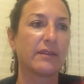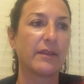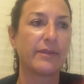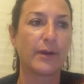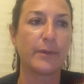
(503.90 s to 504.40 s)

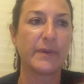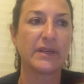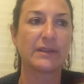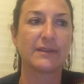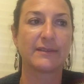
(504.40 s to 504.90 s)
The
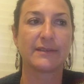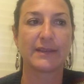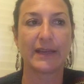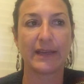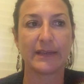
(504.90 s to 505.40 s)
therapist
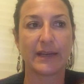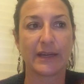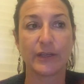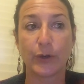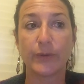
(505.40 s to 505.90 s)
can
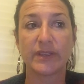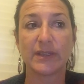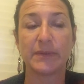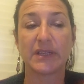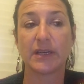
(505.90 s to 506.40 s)

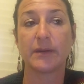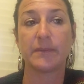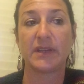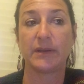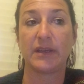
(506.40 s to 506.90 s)
unknowingly
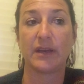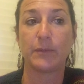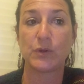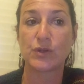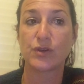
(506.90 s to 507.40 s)
become the
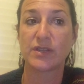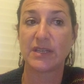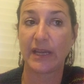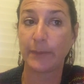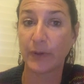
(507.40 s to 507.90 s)
abuser's
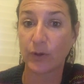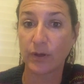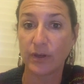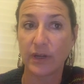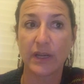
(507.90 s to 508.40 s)

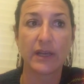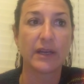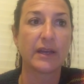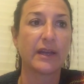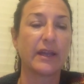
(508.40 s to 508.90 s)
enabler,
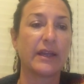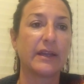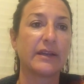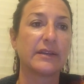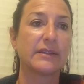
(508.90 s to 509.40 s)

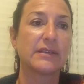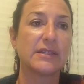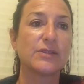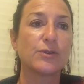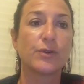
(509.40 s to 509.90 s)
and
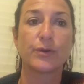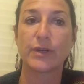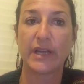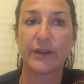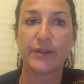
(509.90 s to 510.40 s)
his or her
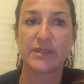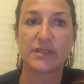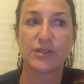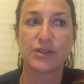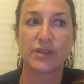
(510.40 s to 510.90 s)
care
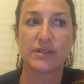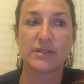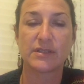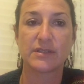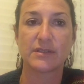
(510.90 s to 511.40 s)

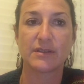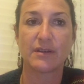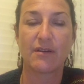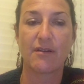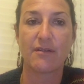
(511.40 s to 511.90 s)
decisions
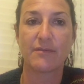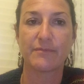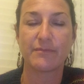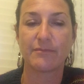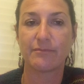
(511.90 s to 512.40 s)

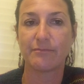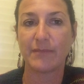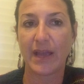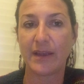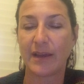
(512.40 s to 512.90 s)

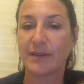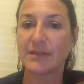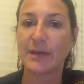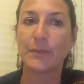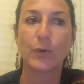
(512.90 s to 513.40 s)
may
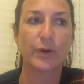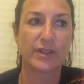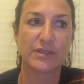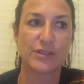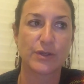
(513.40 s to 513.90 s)
end up
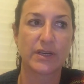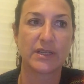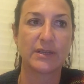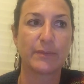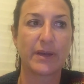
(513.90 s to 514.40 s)

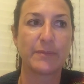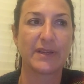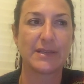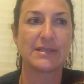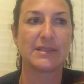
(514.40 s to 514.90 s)
orchestrated by
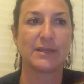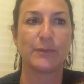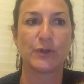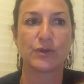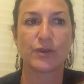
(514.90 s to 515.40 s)
placing the
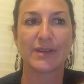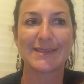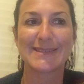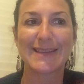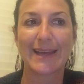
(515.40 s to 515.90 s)
abuser
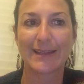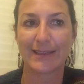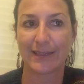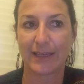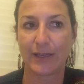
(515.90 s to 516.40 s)

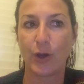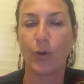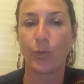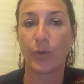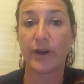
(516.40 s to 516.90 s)
exactly
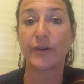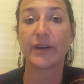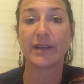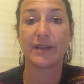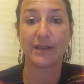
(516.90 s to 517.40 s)

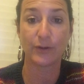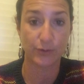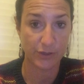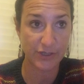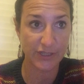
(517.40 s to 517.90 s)
where he
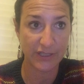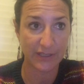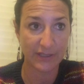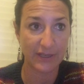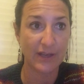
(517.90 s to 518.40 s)
or
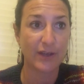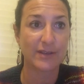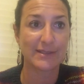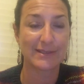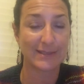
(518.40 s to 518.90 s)
she
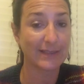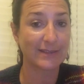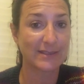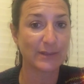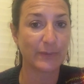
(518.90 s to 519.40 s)

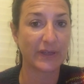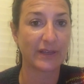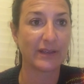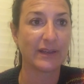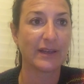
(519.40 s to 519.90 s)
seeks to
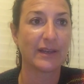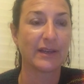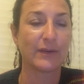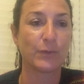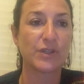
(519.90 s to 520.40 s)
be,
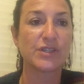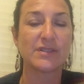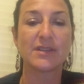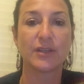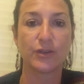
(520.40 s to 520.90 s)
which
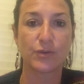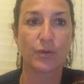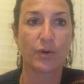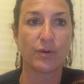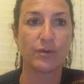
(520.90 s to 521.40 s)
is in
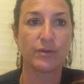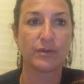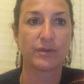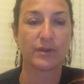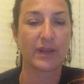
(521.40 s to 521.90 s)
control,
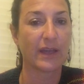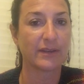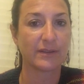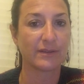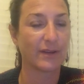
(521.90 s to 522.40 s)

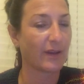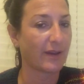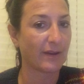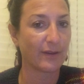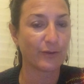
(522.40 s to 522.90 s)
and
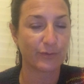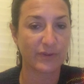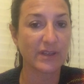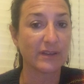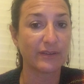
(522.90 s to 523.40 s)

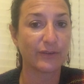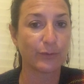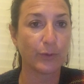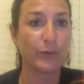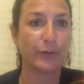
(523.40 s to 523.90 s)
this
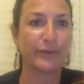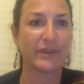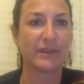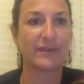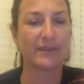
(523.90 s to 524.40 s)
through
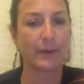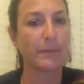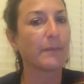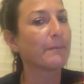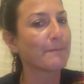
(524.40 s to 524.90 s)
using
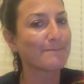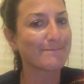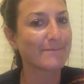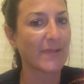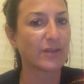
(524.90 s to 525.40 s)
some
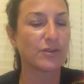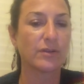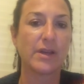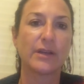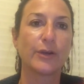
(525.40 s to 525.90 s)

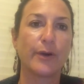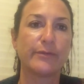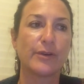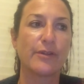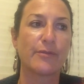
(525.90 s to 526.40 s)
underlying
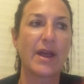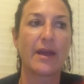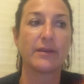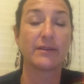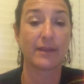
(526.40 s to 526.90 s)
covert
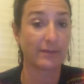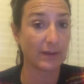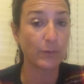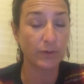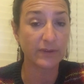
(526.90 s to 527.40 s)
threat that
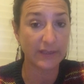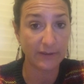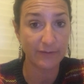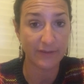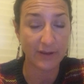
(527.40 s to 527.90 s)
they will
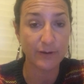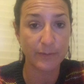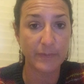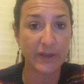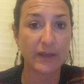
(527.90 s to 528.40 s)
leave
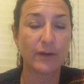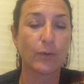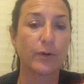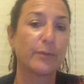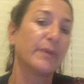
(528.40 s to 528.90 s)
therapy
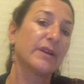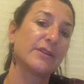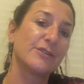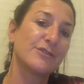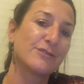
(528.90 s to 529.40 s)
or
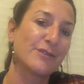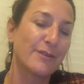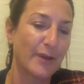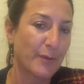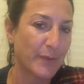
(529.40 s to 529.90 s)
punish the
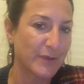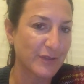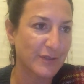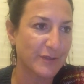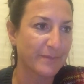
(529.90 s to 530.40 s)

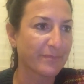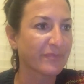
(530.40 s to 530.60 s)
therapist.